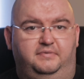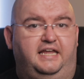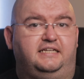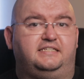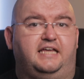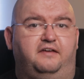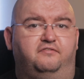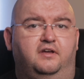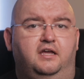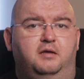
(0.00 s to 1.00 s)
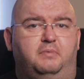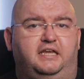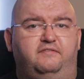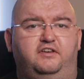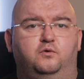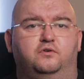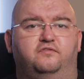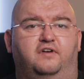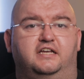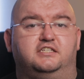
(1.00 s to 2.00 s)
Play it safe by giving your
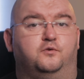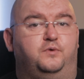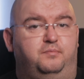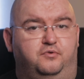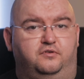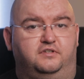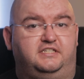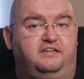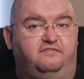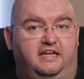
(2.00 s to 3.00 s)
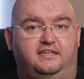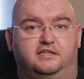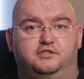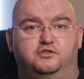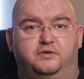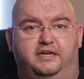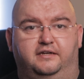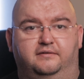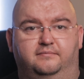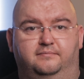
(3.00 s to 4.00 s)
device a reboot to see if that does the
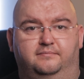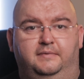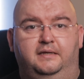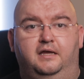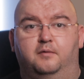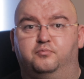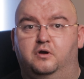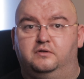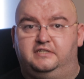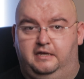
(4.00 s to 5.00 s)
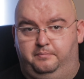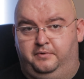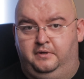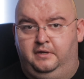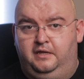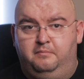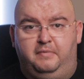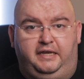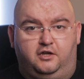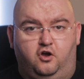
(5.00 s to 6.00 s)
trick. A pro tip:
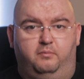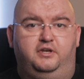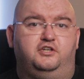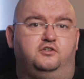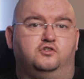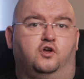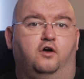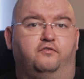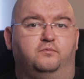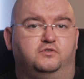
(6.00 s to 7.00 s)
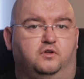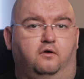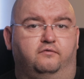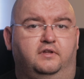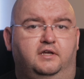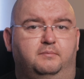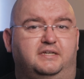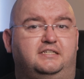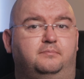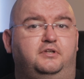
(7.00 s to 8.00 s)
many common issues are often resolved
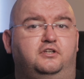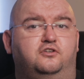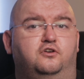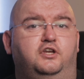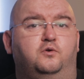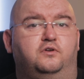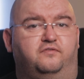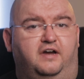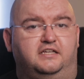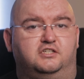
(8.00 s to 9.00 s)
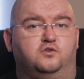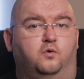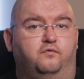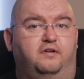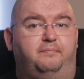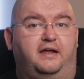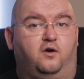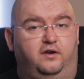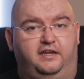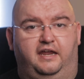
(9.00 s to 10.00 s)
by simply turning your devices off and
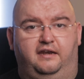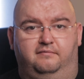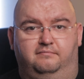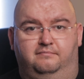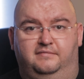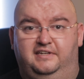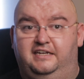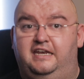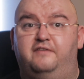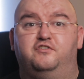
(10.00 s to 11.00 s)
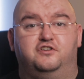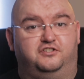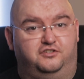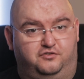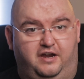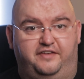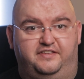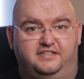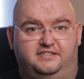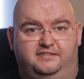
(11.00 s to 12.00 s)
back on again. It never hurts to try
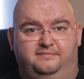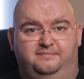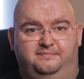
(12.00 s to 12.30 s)
this.